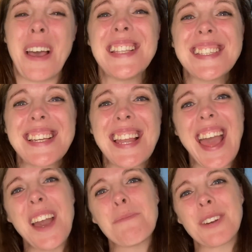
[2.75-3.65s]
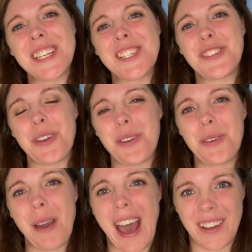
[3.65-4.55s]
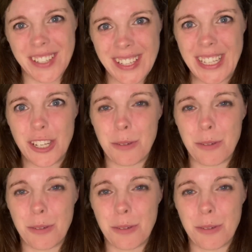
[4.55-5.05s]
and today I'm going to show you how to clean